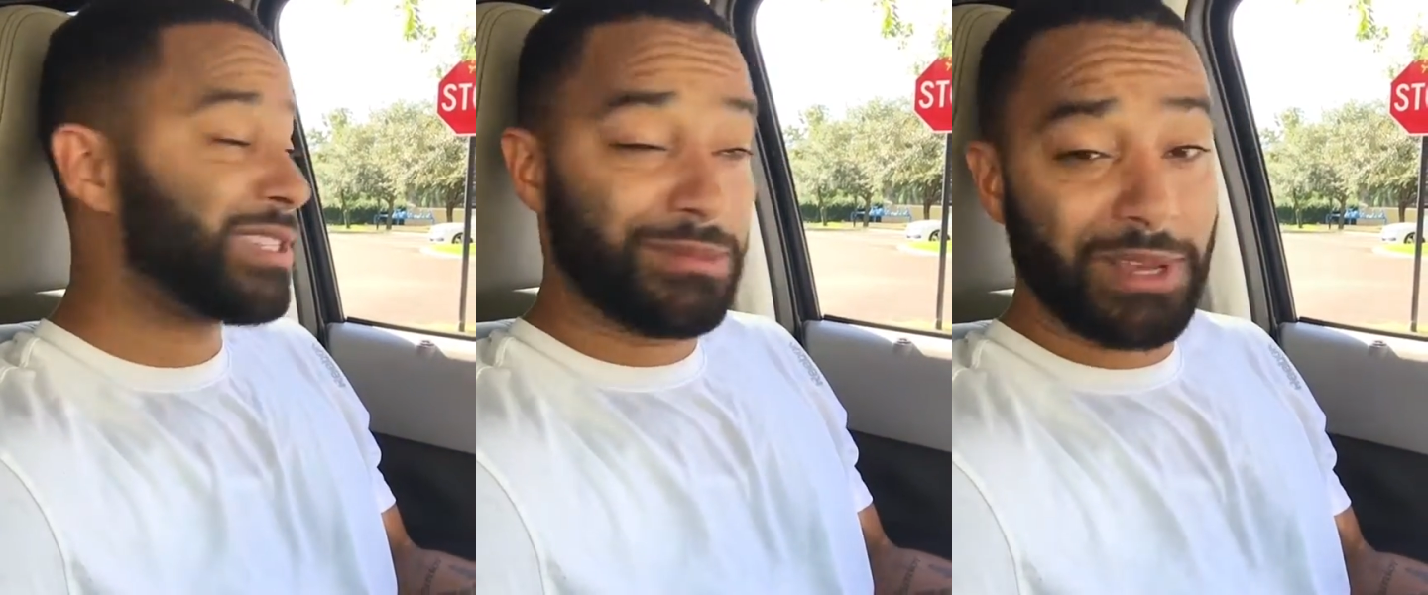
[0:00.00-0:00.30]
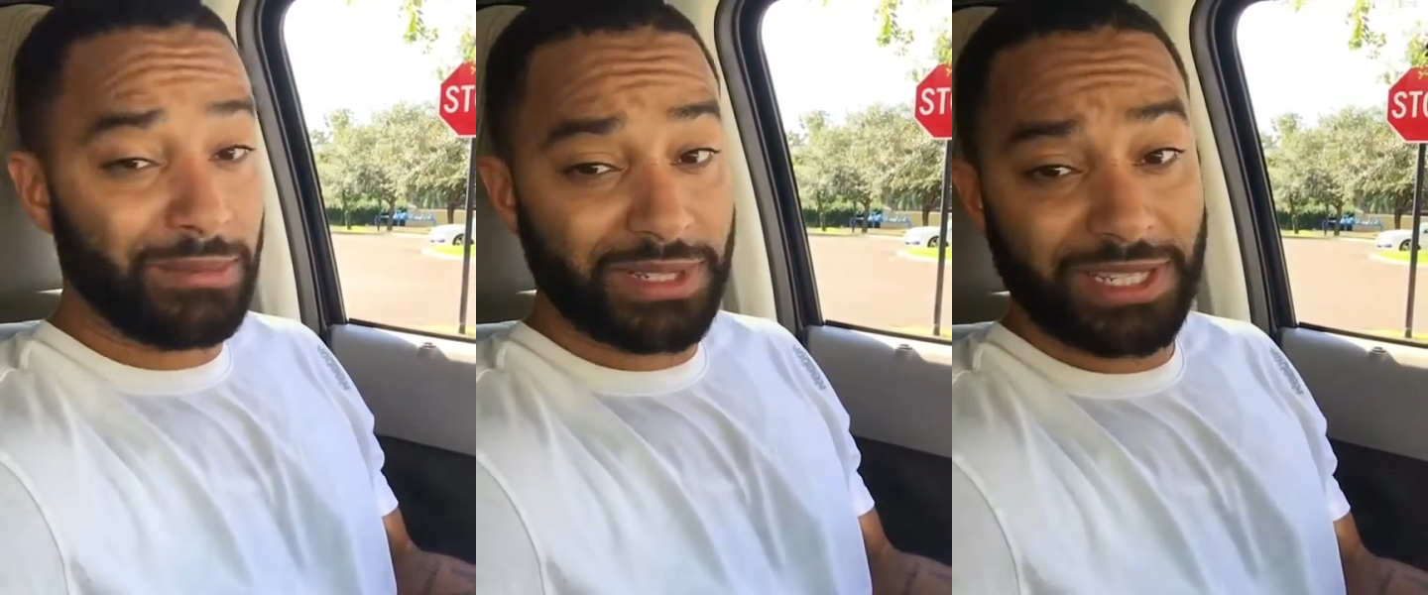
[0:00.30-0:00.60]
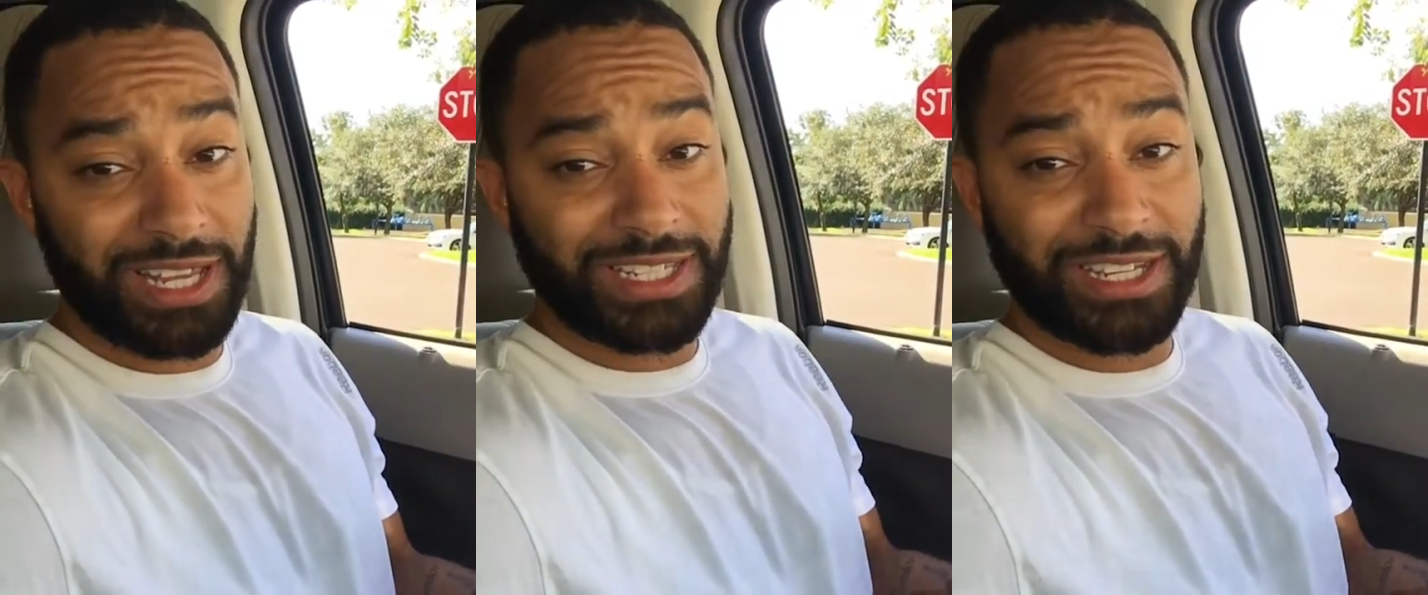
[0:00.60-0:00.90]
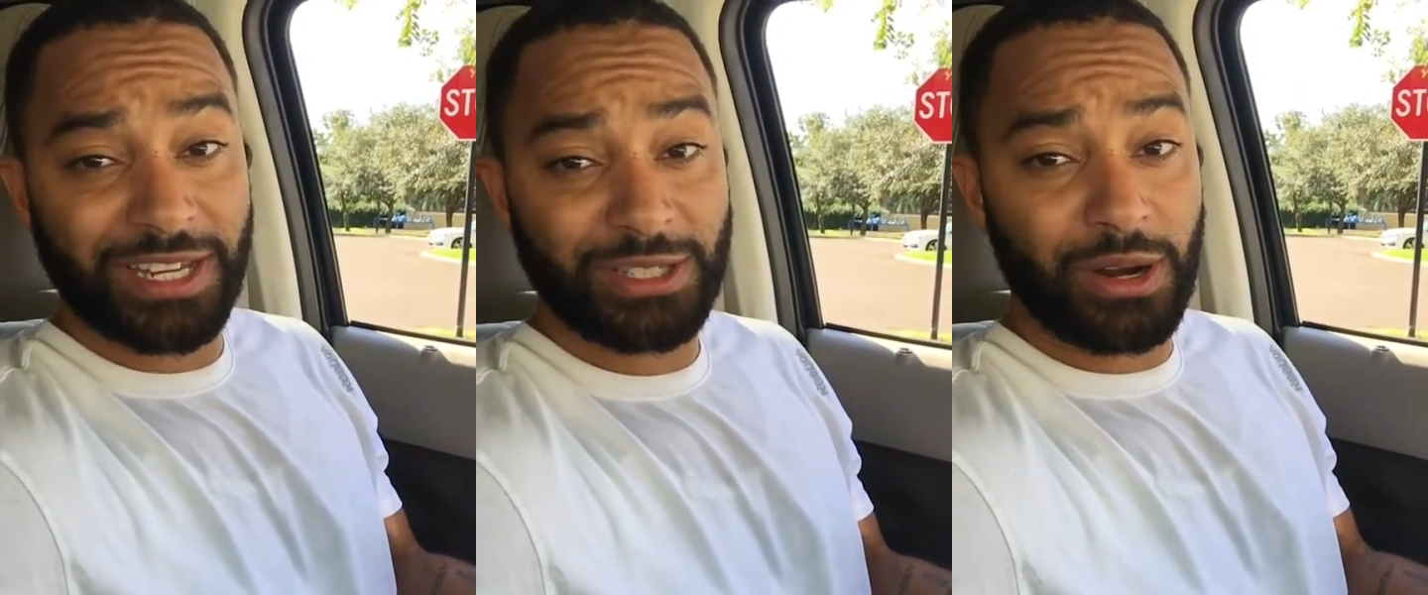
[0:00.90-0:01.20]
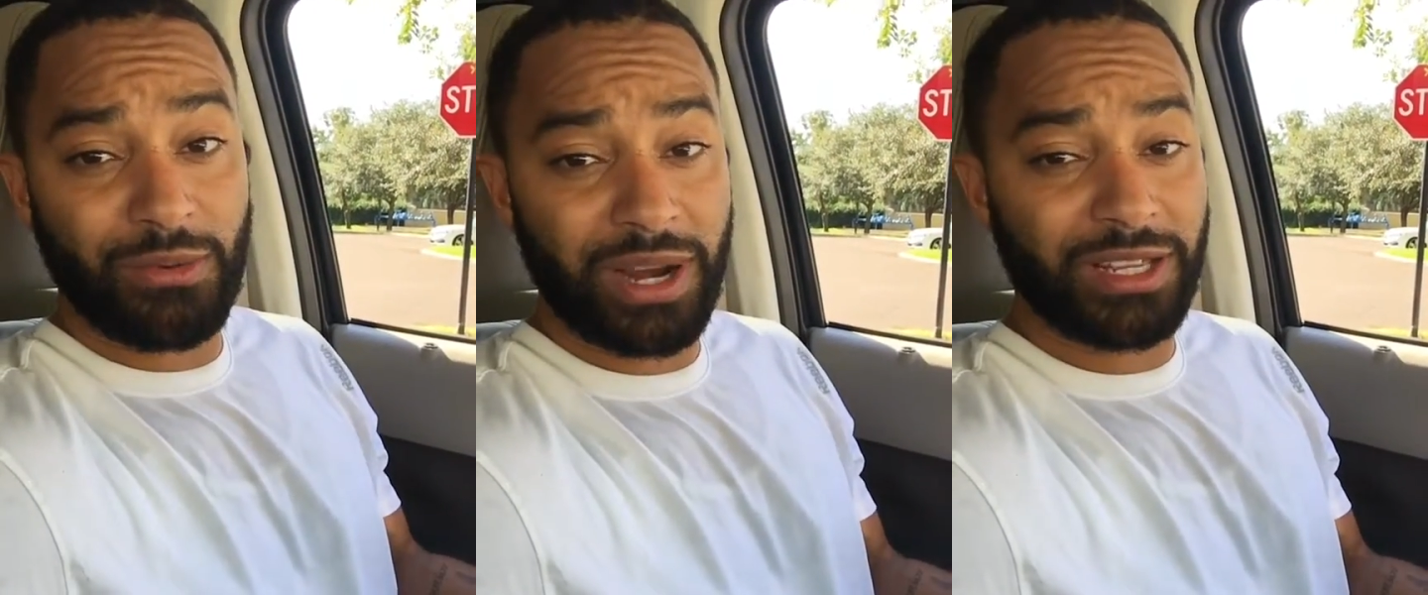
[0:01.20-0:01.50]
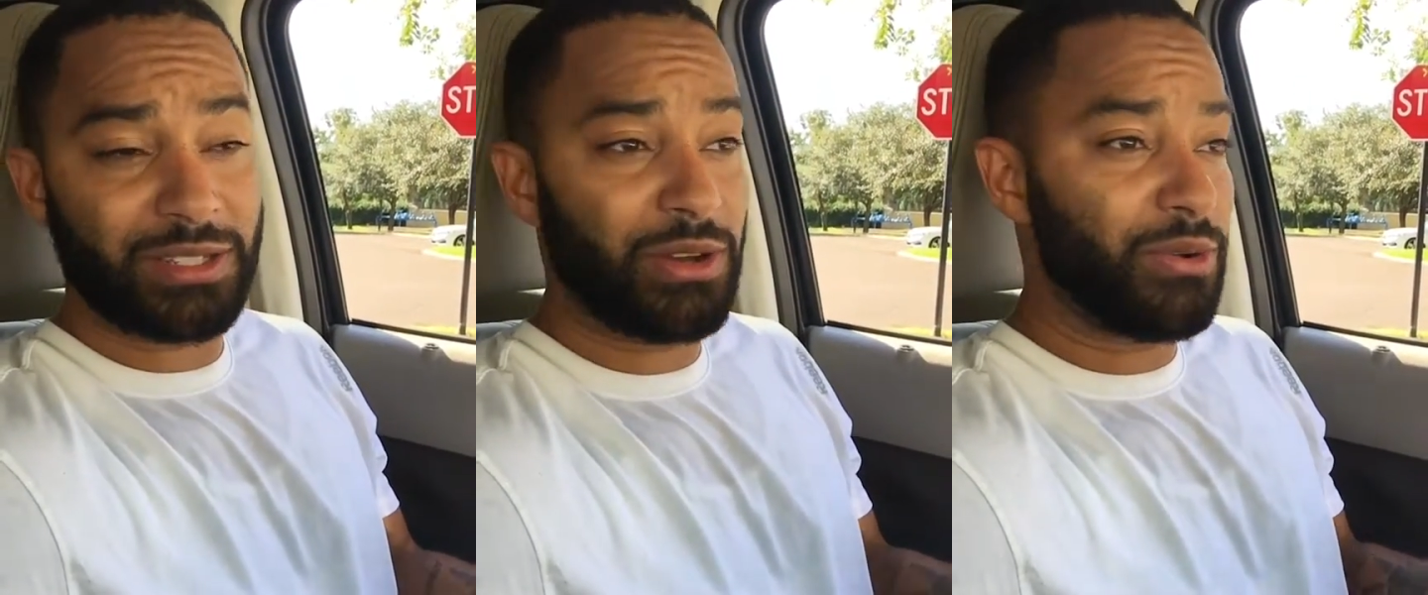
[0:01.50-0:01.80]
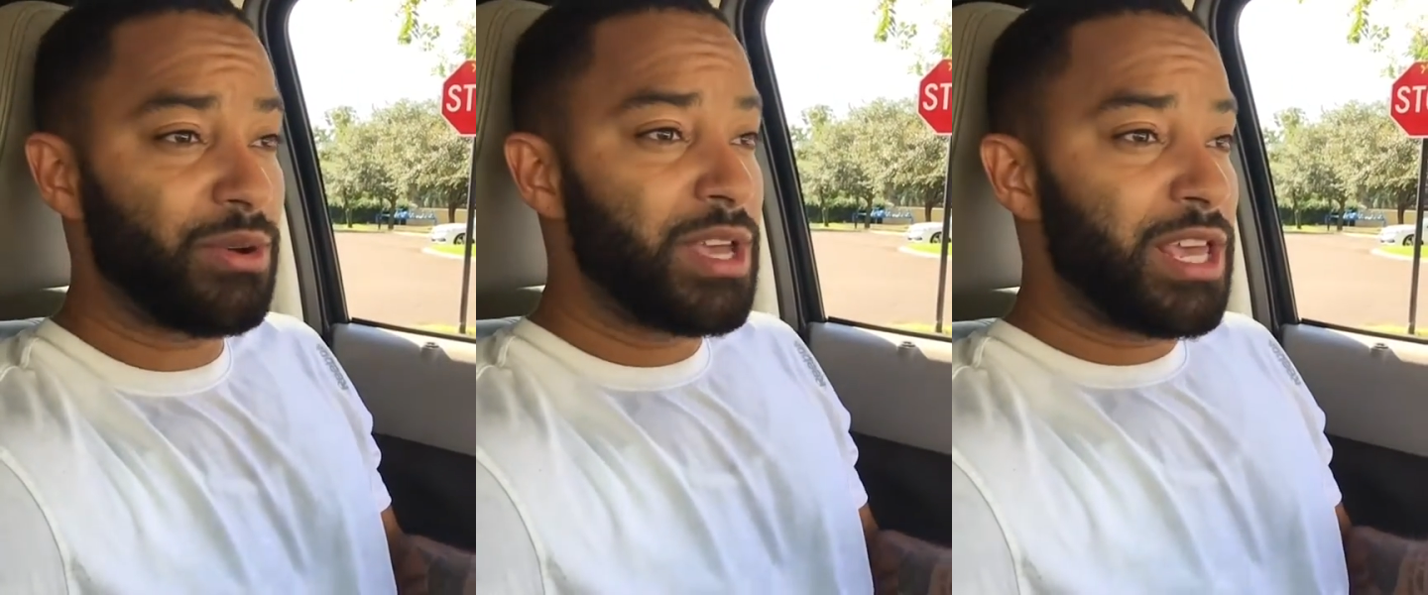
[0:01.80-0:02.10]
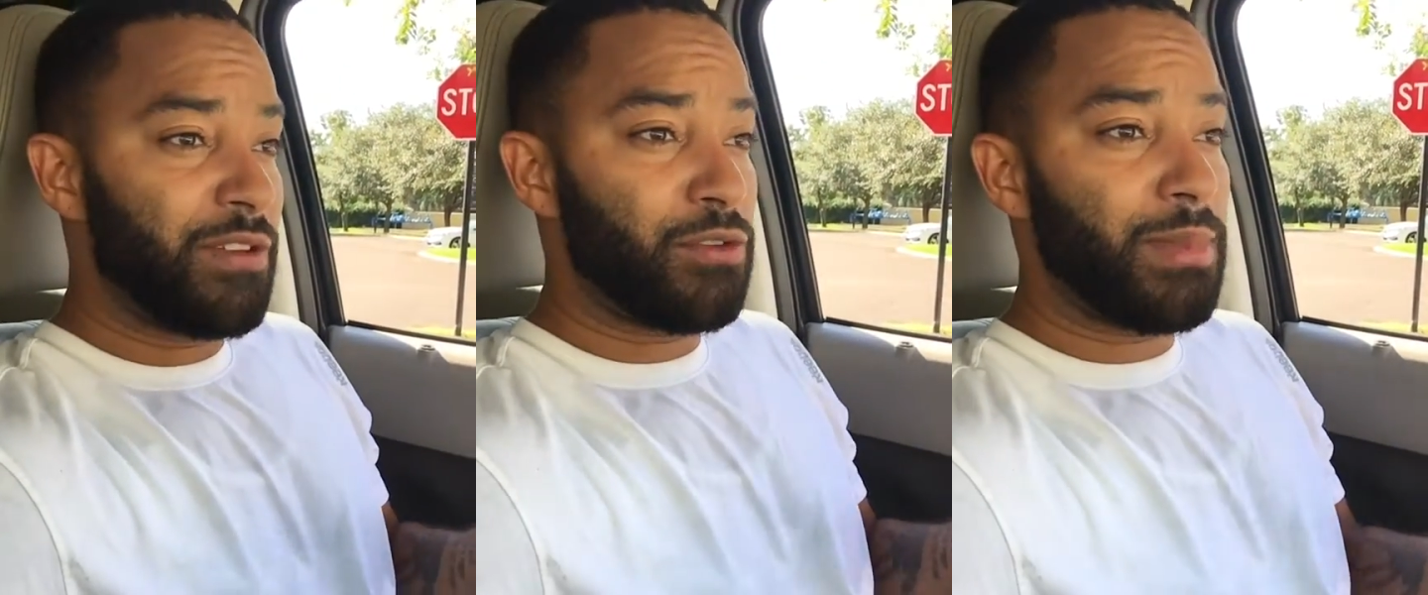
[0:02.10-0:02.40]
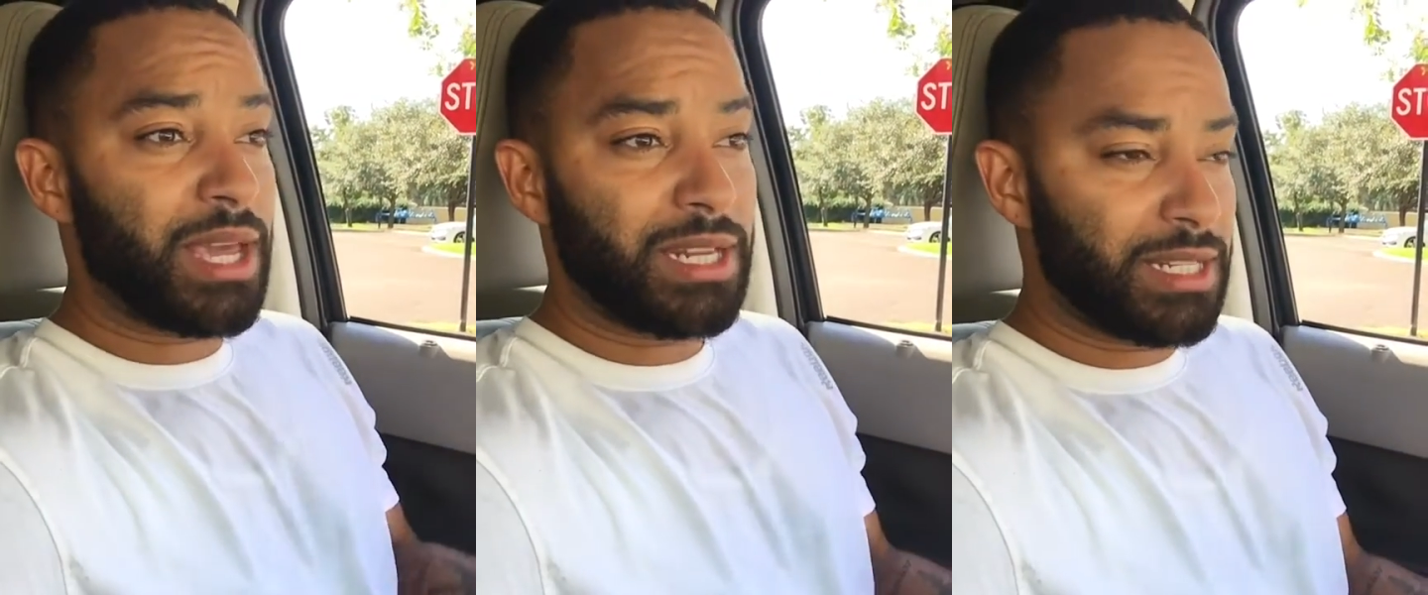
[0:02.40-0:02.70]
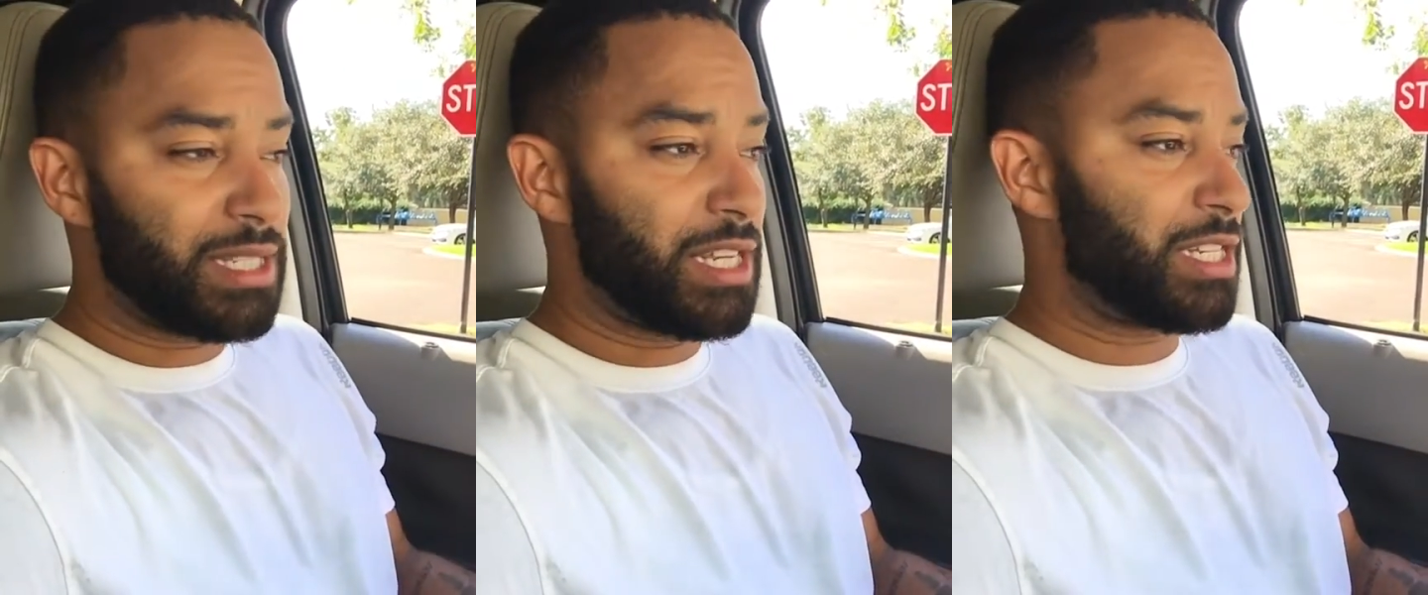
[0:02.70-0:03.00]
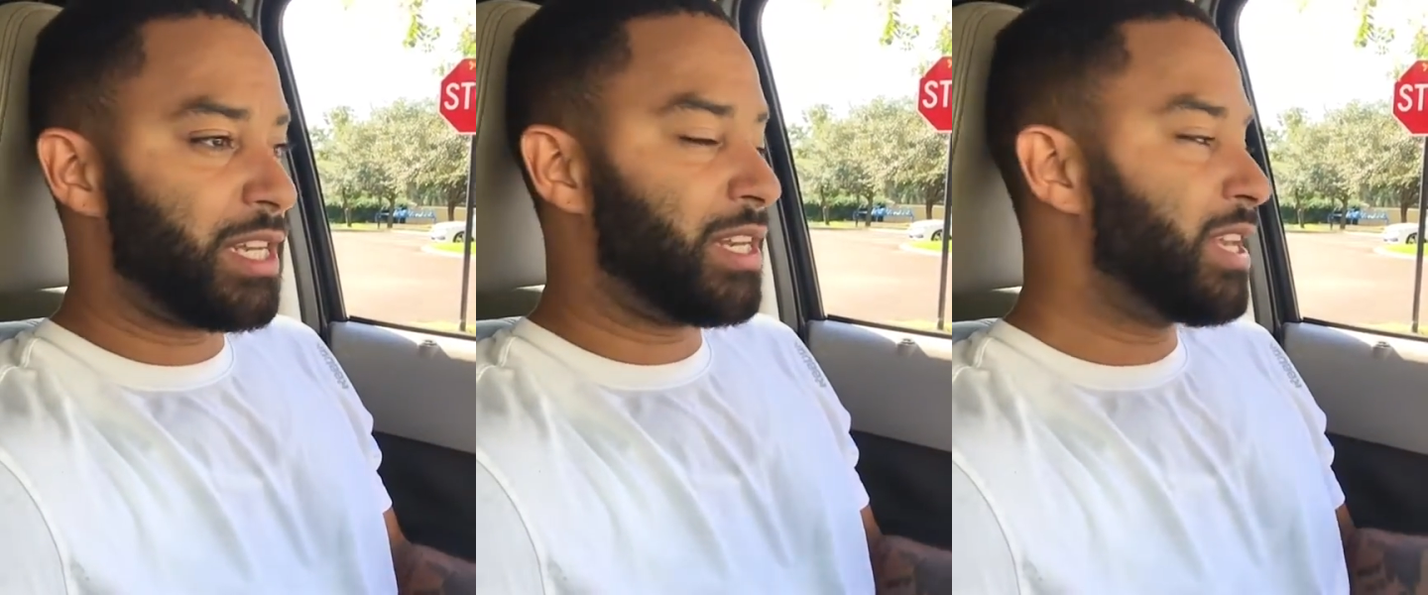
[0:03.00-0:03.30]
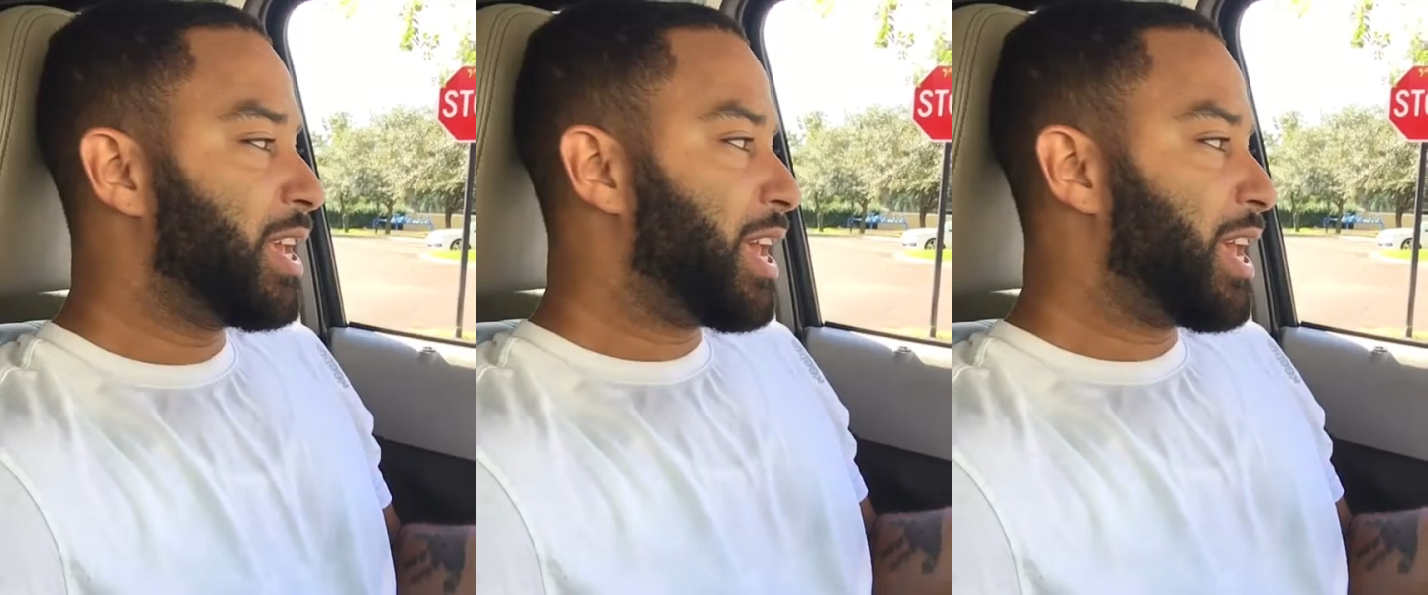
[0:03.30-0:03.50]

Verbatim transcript: to make mistakes and that's all right so if you make a decision